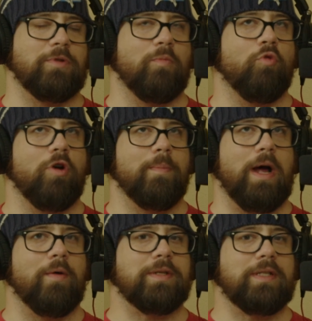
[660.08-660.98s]
are more
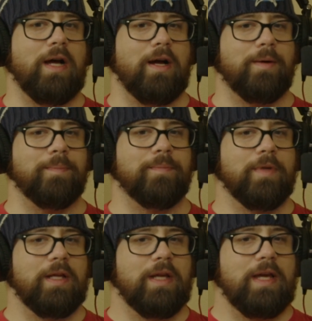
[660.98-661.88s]
about
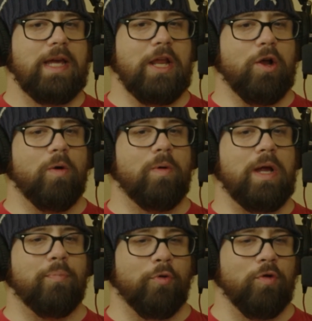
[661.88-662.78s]

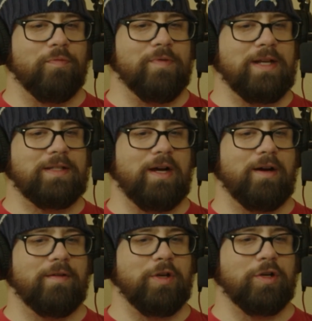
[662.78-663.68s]
improvement
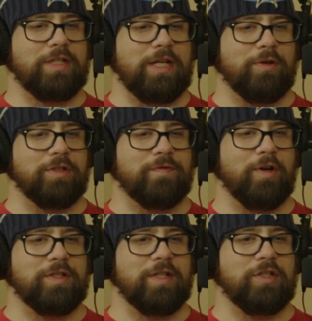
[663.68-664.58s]
of your skills
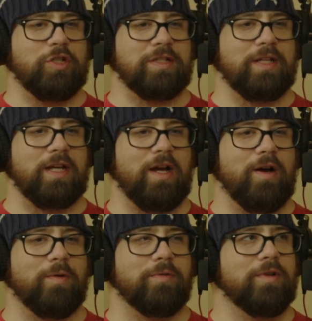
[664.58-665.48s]
versus just like,
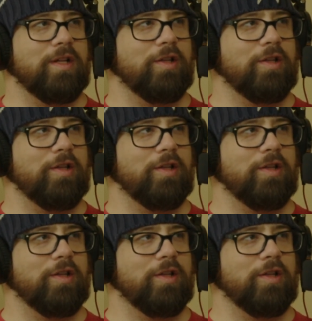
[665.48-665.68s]
oh,